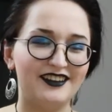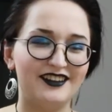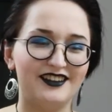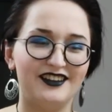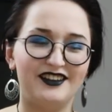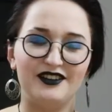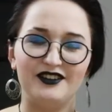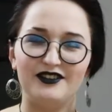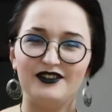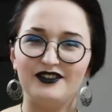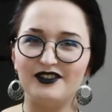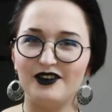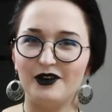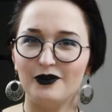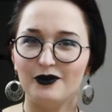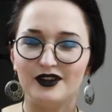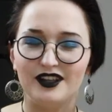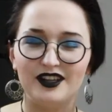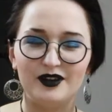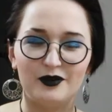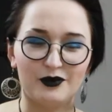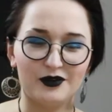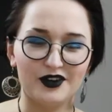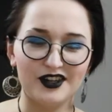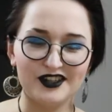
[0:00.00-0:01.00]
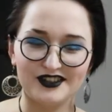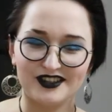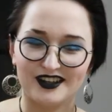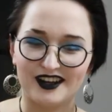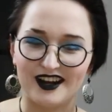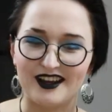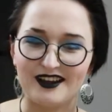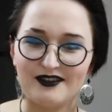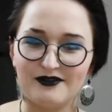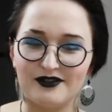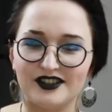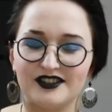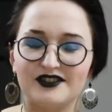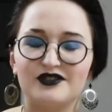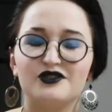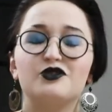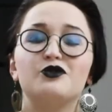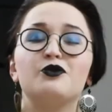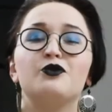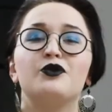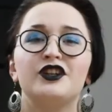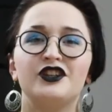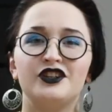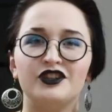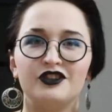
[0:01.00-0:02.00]
The only reason I even
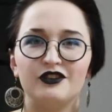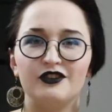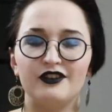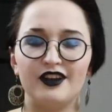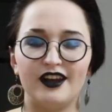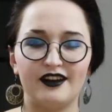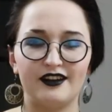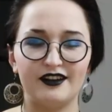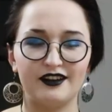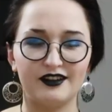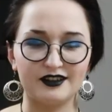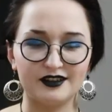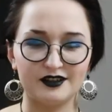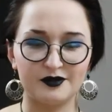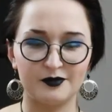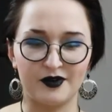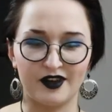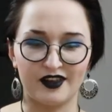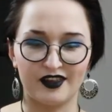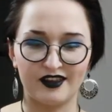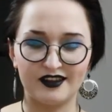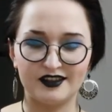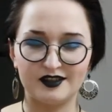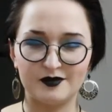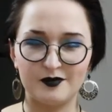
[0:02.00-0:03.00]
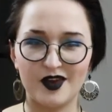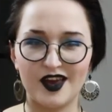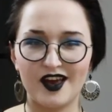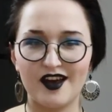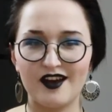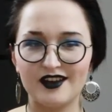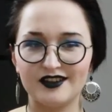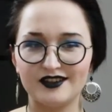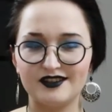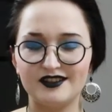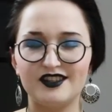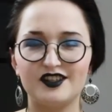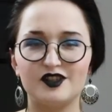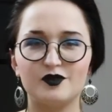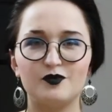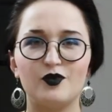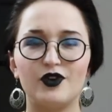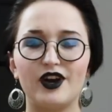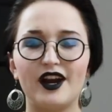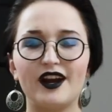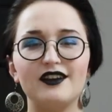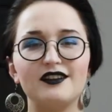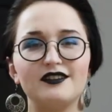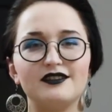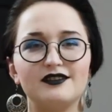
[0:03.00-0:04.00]
switched to Daniel Smith is because this
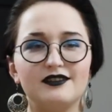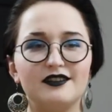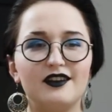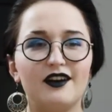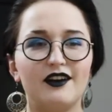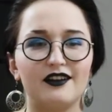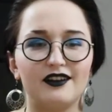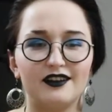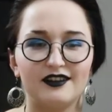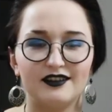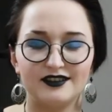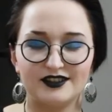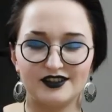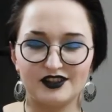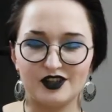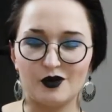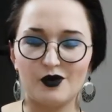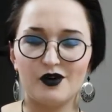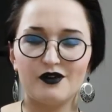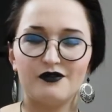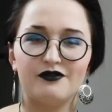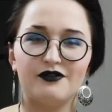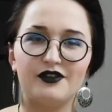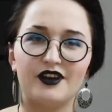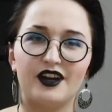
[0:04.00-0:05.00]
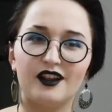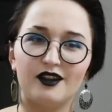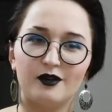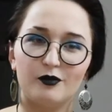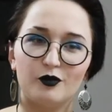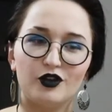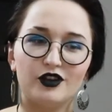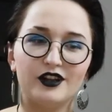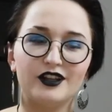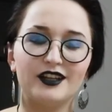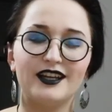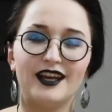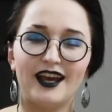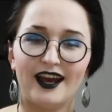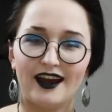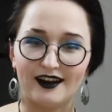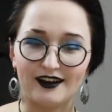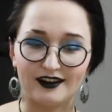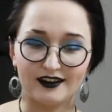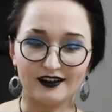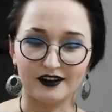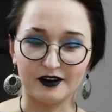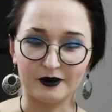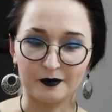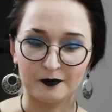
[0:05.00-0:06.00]
brand is not so available in
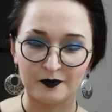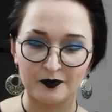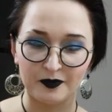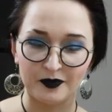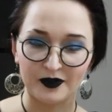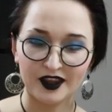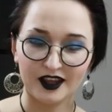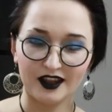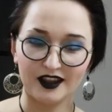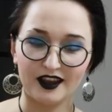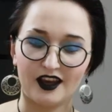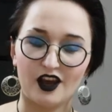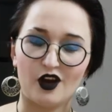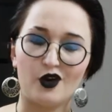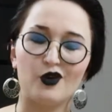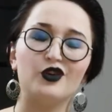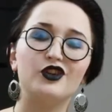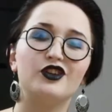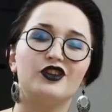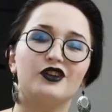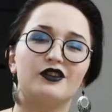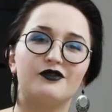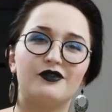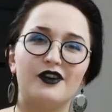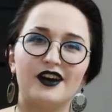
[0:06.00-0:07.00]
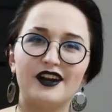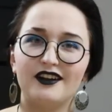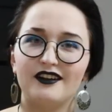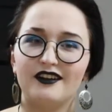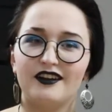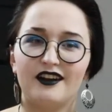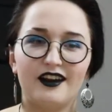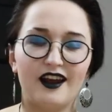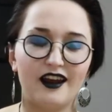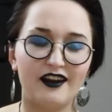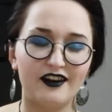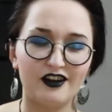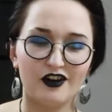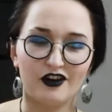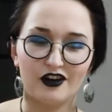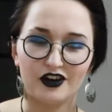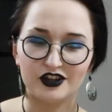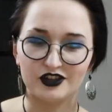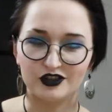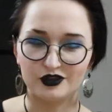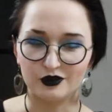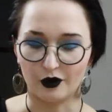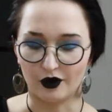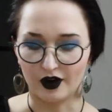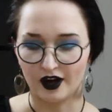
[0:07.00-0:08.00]
Canada. Like, I could not find it in any
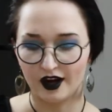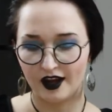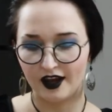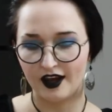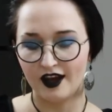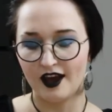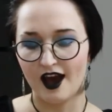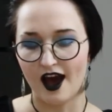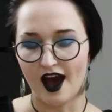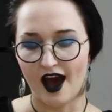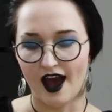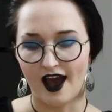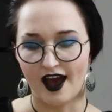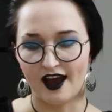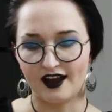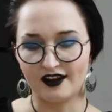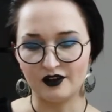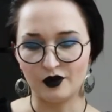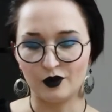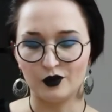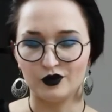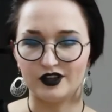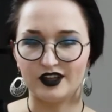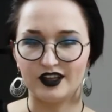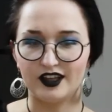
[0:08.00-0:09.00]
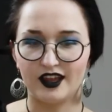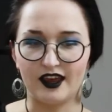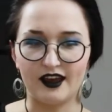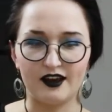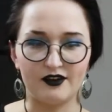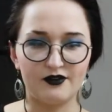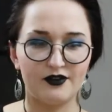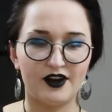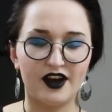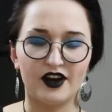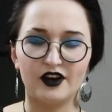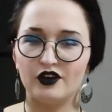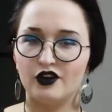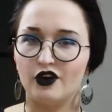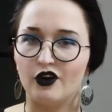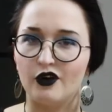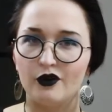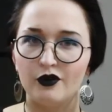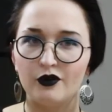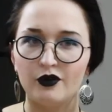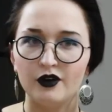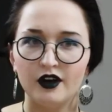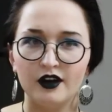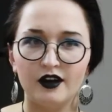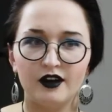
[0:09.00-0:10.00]
art store. I had only like Van
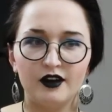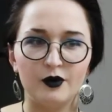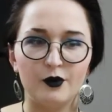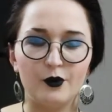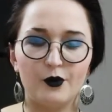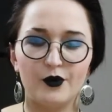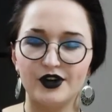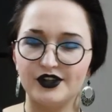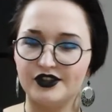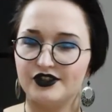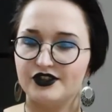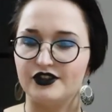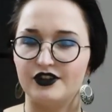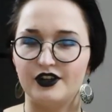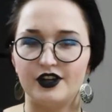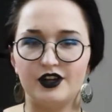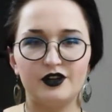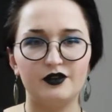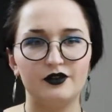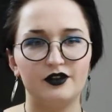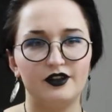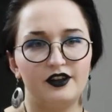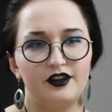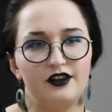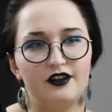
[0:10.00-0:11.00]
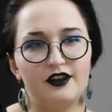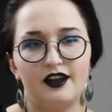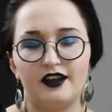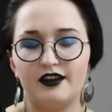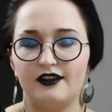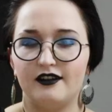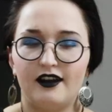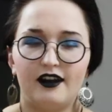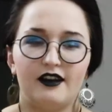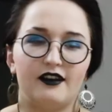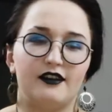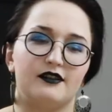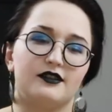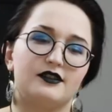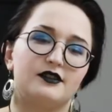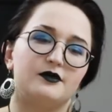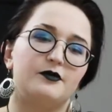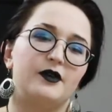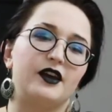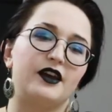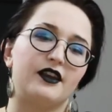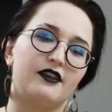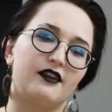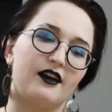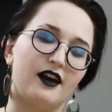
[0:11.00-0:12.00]
Gogh, Winsor & Newton, and Daniel
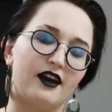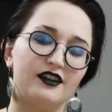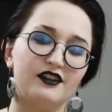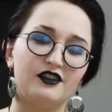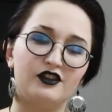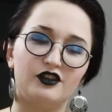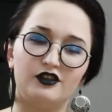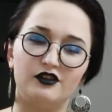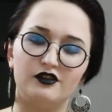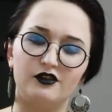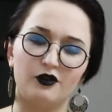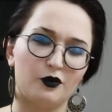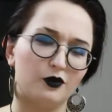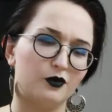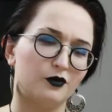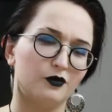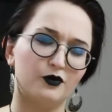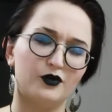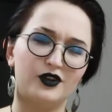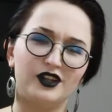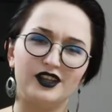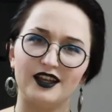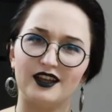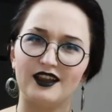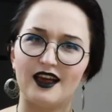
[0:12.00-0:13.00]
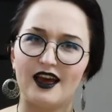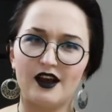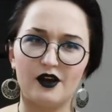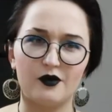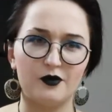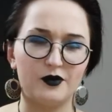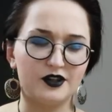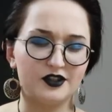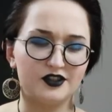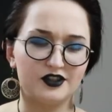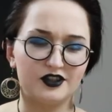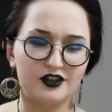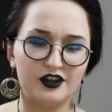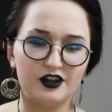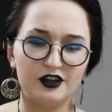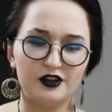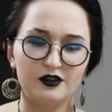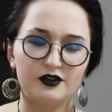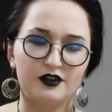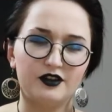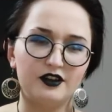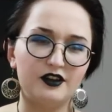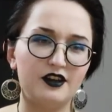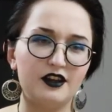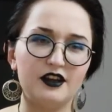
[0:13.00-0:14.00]
Smith. I don't really like Winsor &
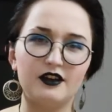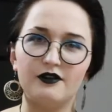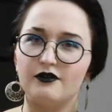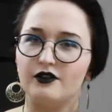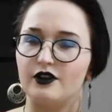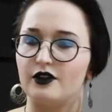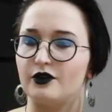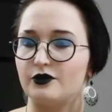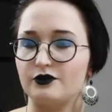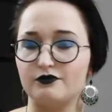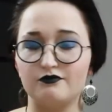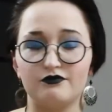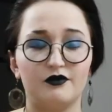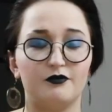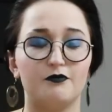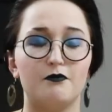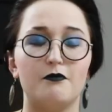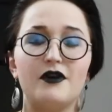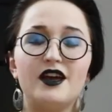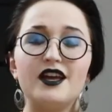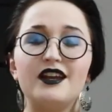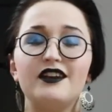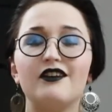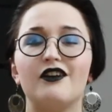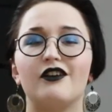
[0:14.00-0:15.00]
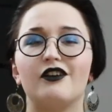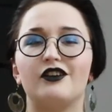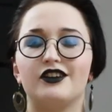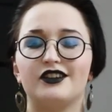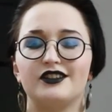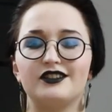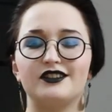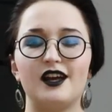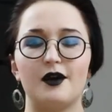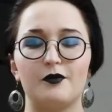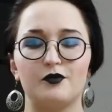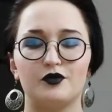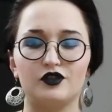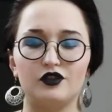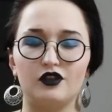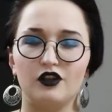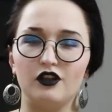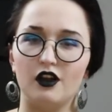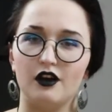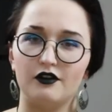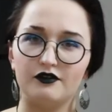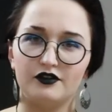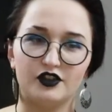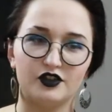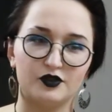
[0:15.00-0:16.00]
Newton, even though many artists
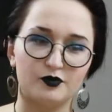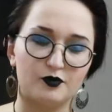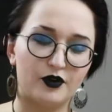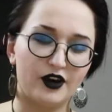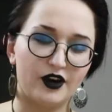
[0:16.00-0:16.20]
absolutely love this